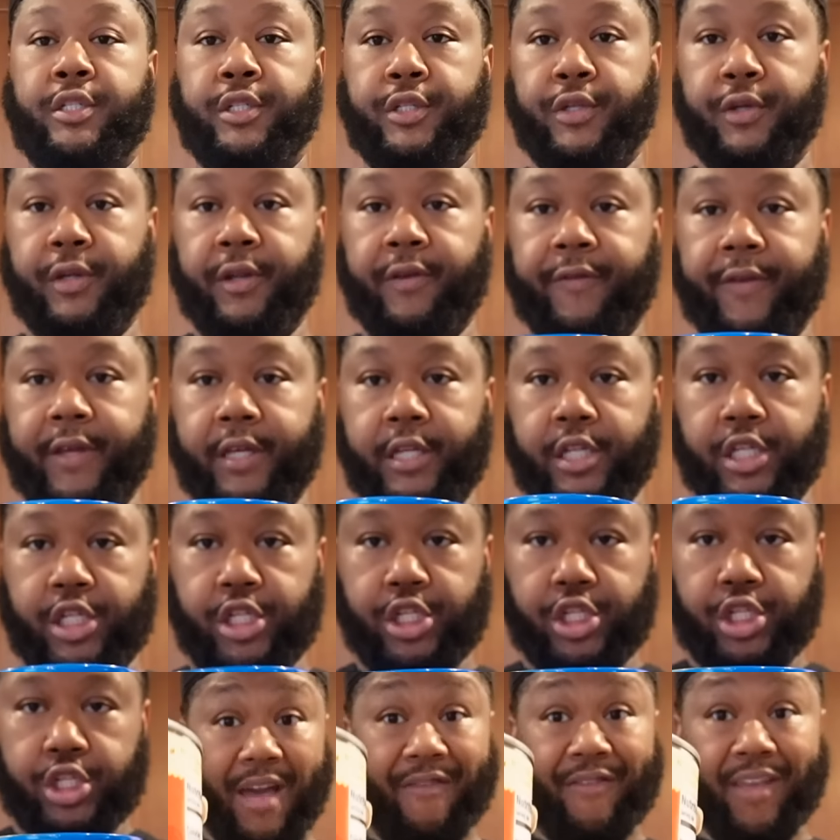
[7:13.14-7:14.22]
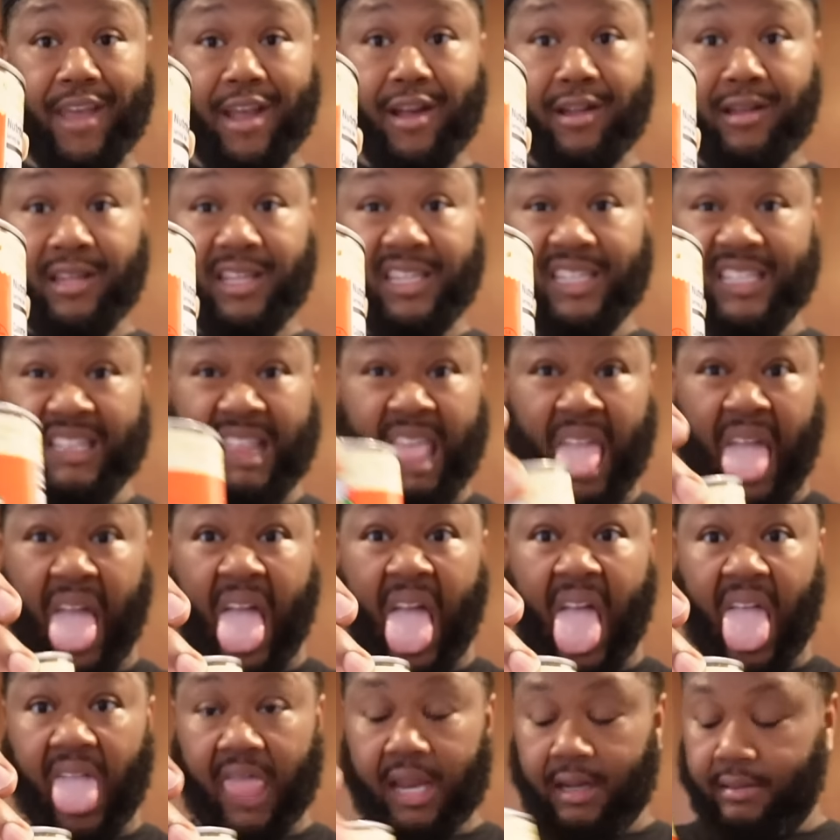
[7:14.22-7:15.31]
tuna fish, raviolis,
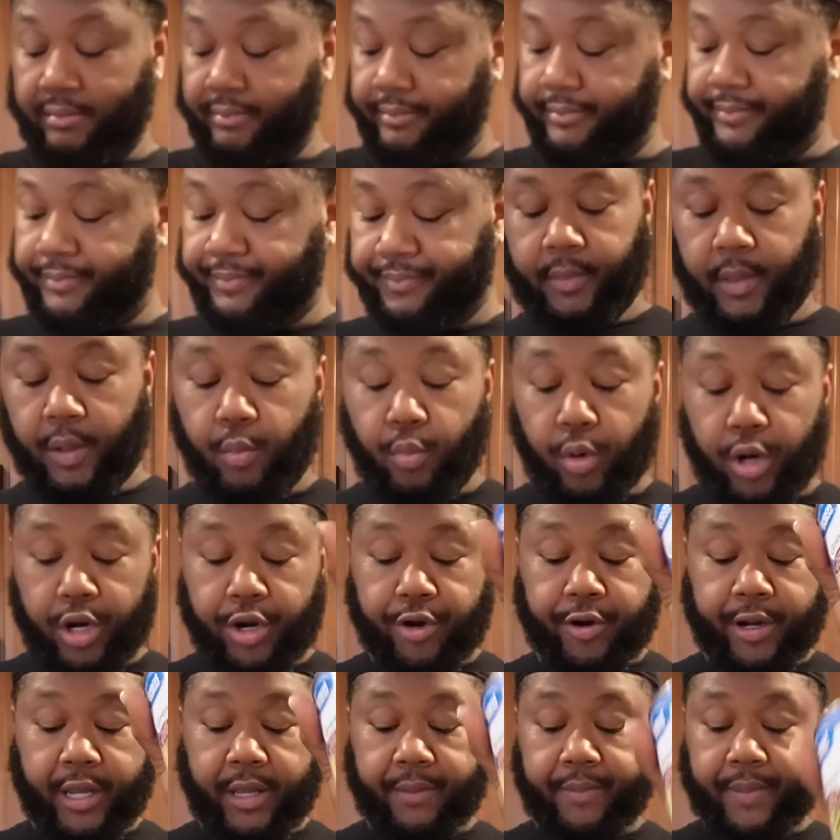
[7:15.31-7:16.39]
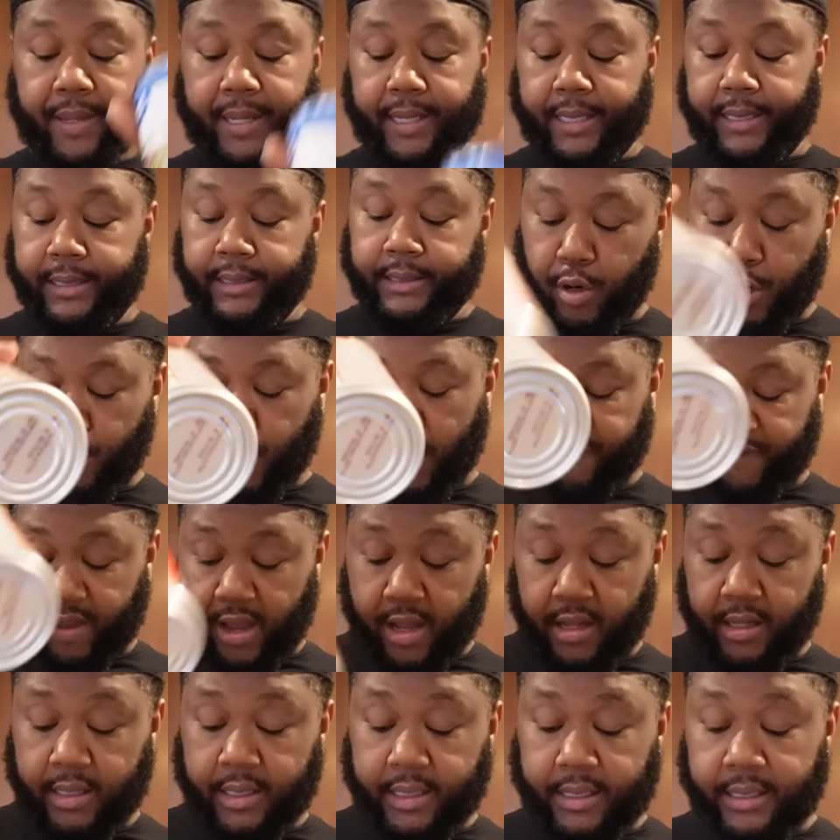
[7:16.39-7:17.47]
more green beans, more
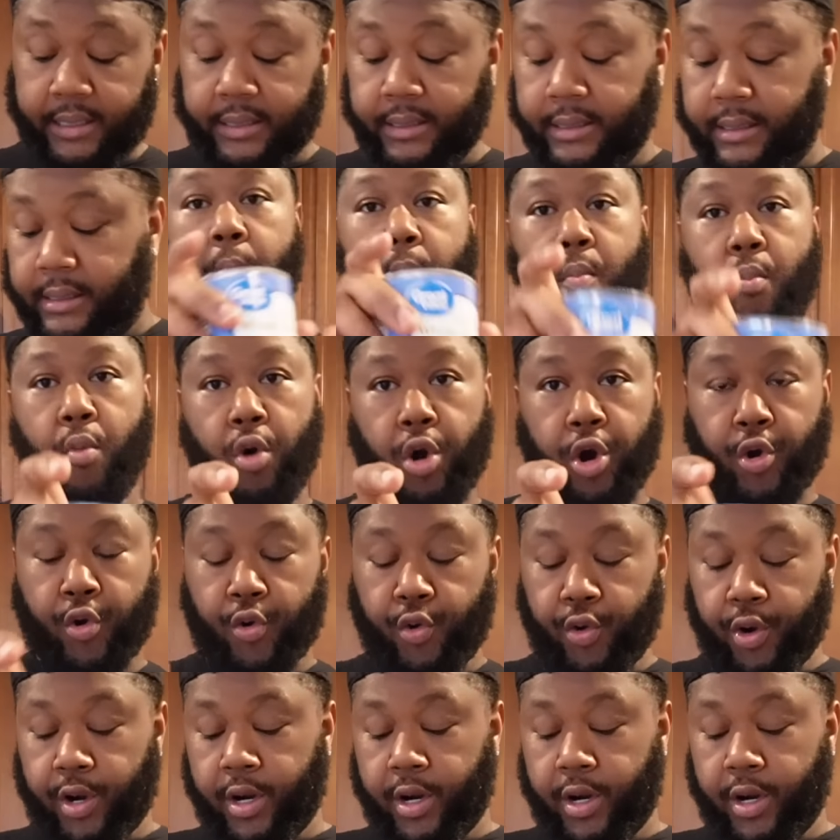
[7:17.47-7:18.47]
raviolis, more corn.